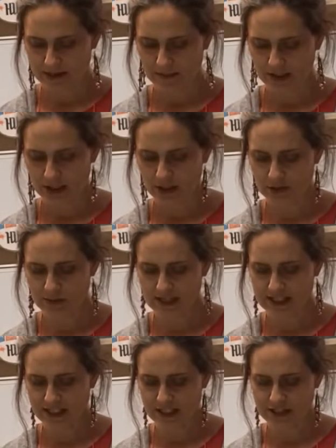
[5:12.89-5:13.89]
I'm going to use my
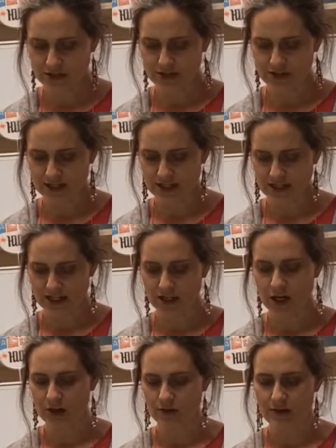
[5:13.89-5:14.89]
scissors and
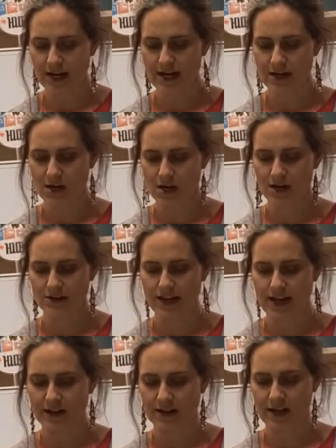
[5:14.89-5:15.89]
cut right on
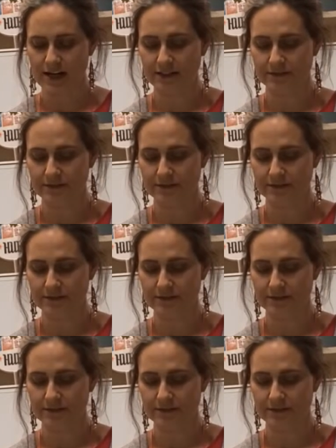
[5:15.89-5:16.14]
that line.